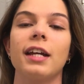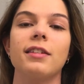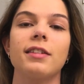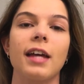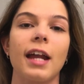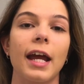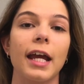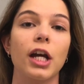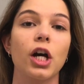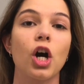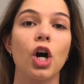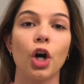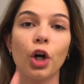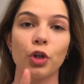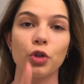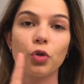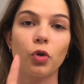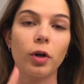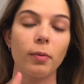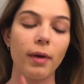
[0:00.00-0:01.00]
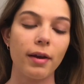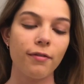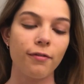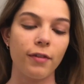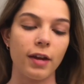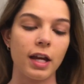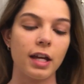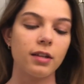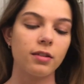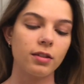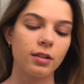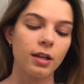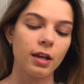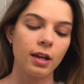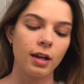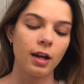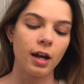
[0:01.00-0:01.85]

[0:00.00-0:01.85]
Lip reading: is that I contour my face.